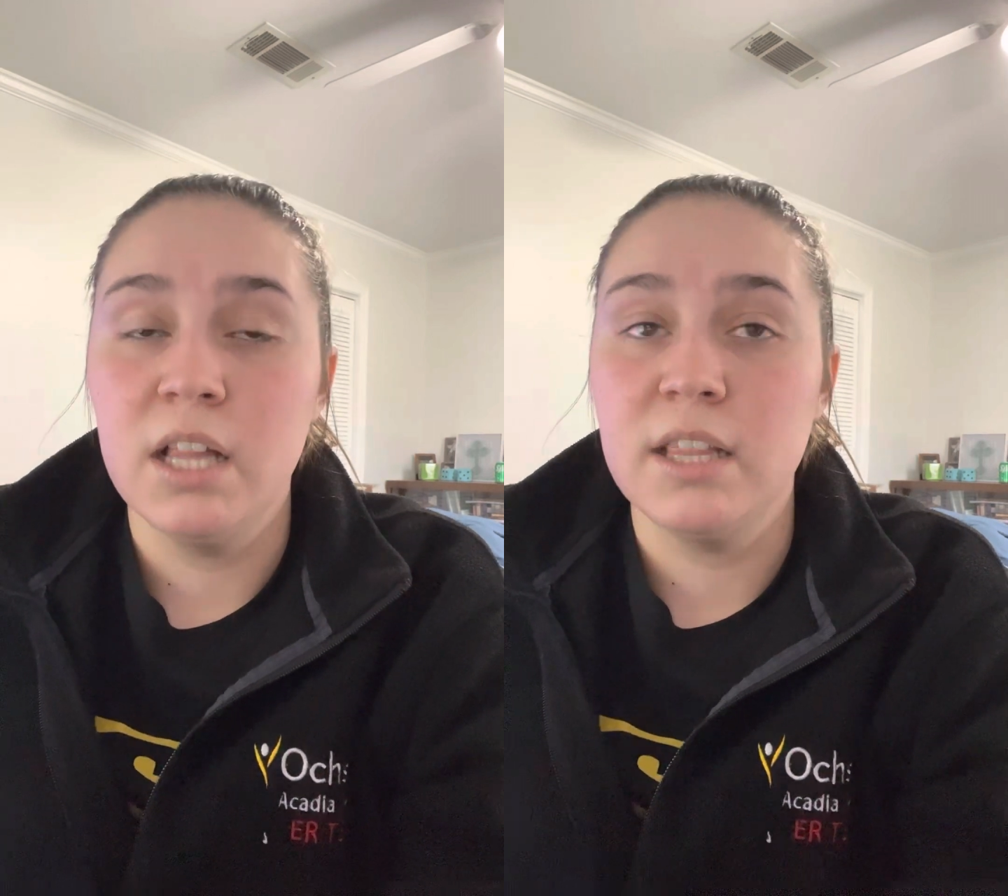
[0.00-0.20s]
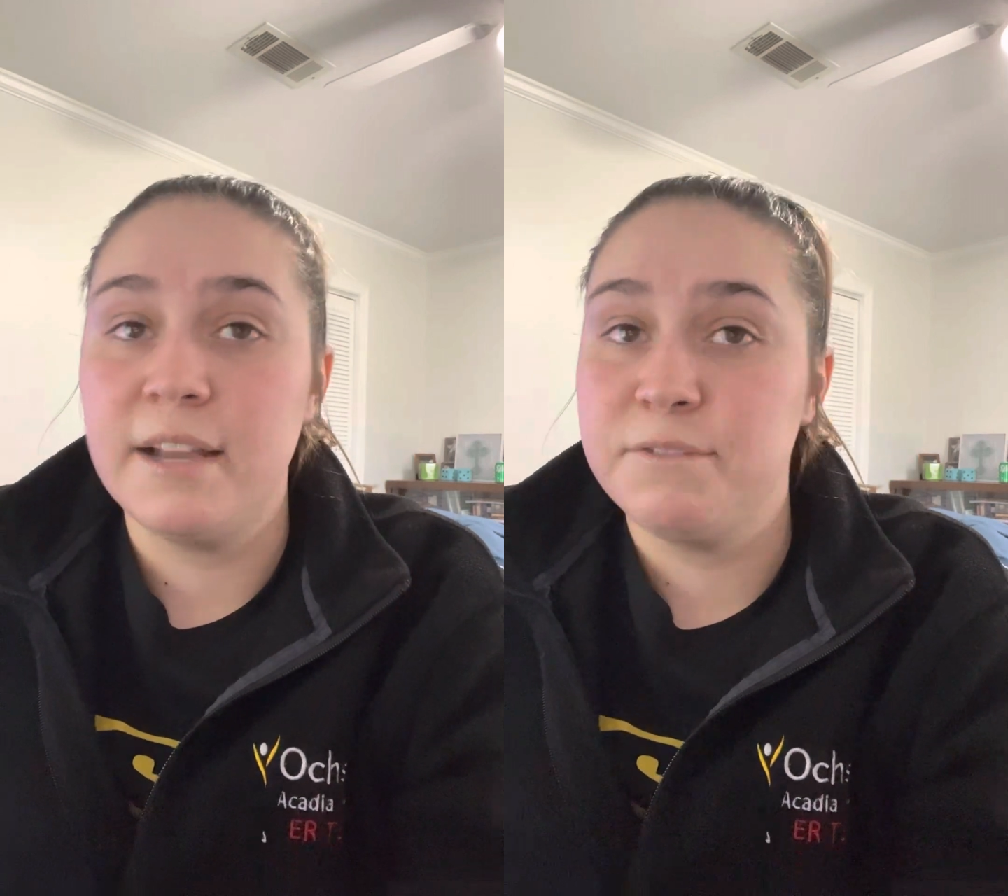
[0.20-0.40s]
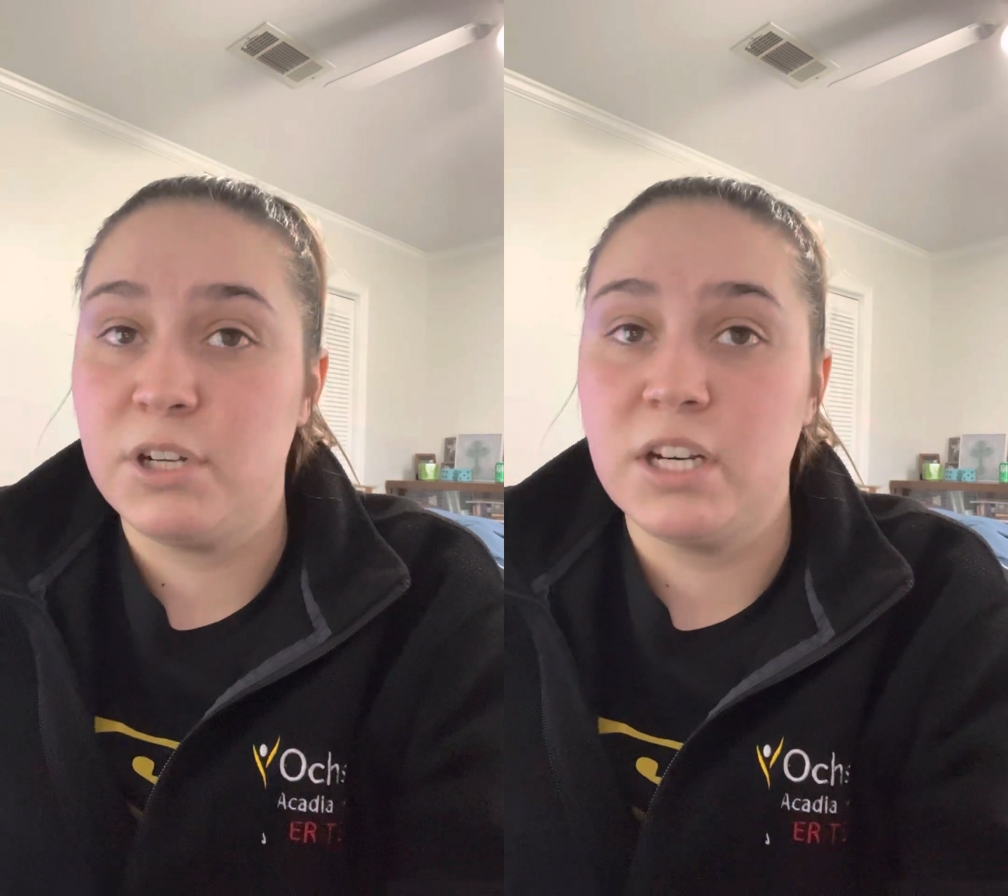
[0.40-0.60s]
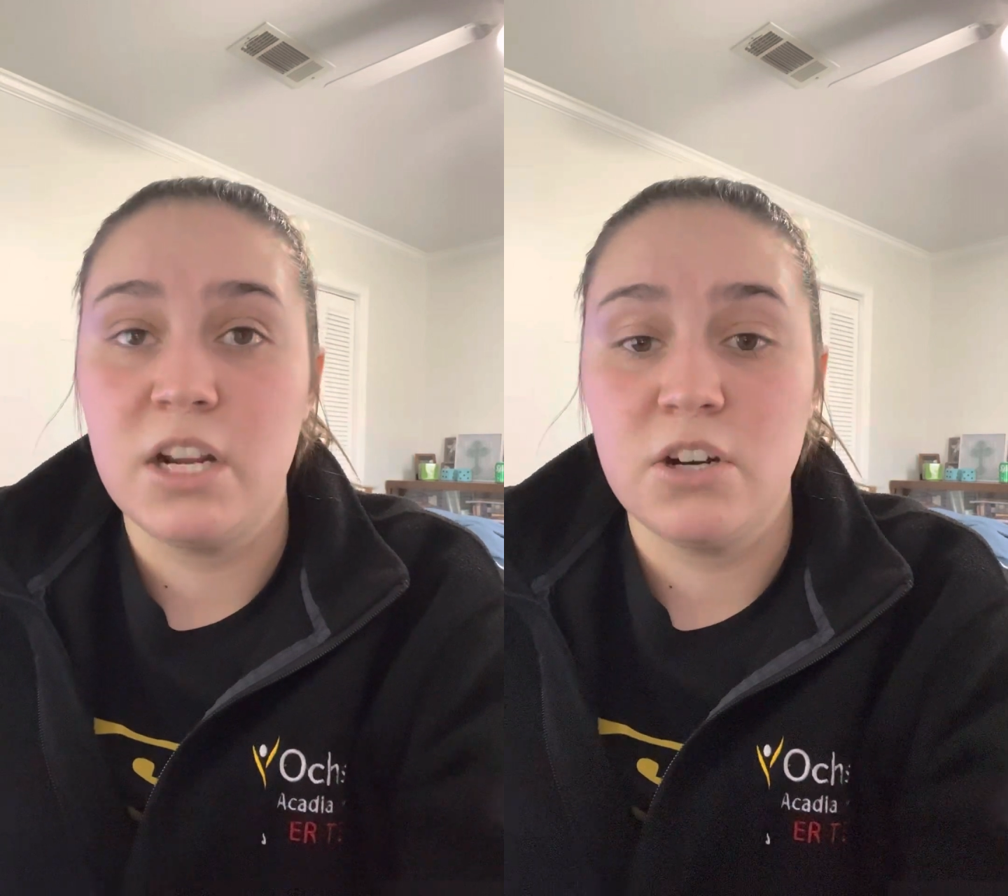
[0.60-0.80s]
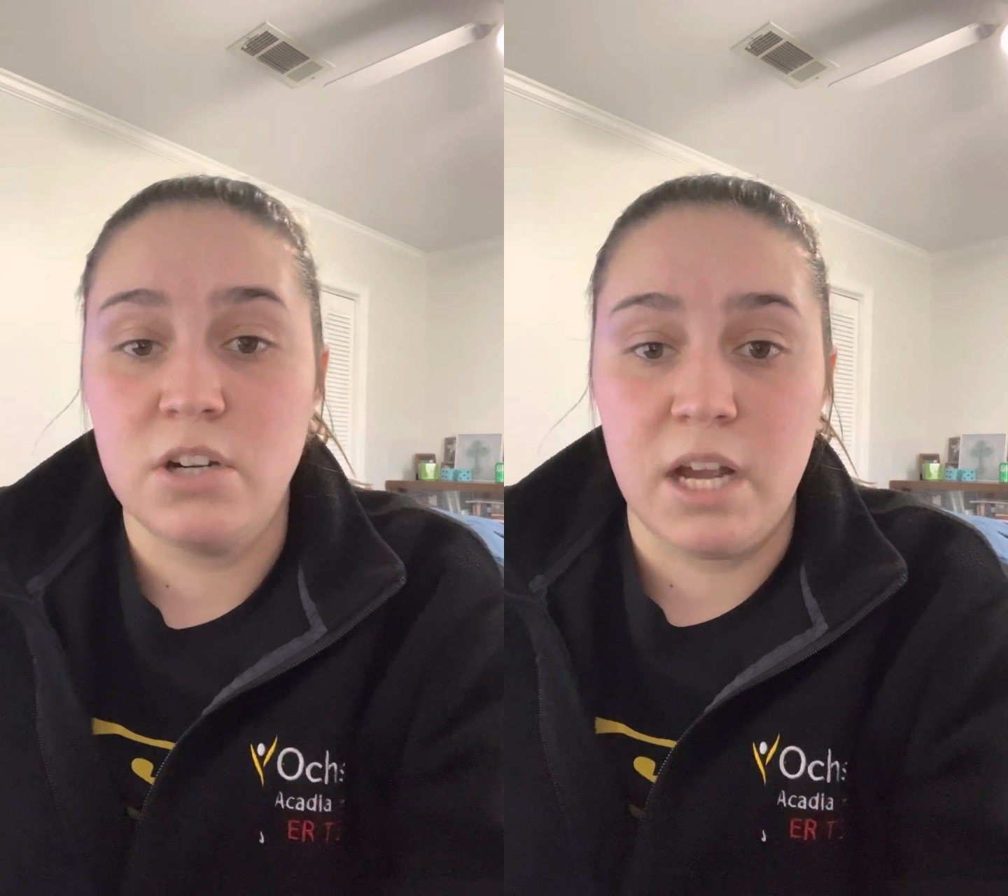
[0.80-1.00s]

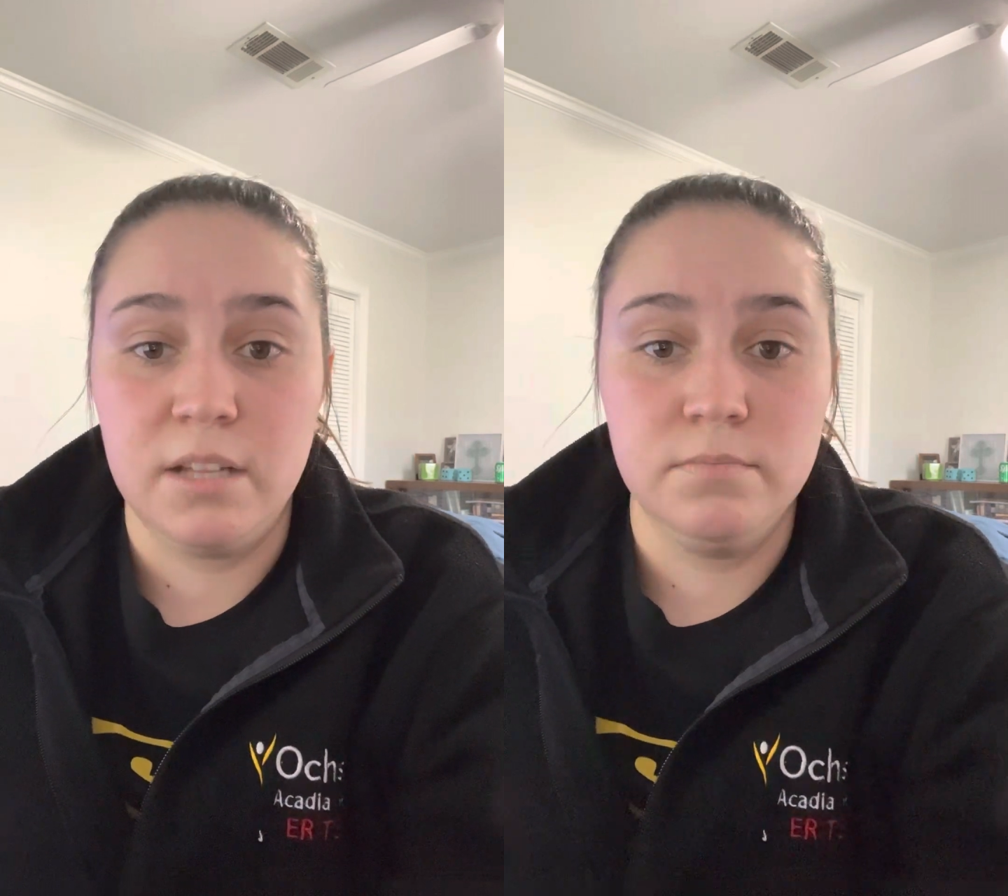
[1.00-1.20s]
life-threatening or not.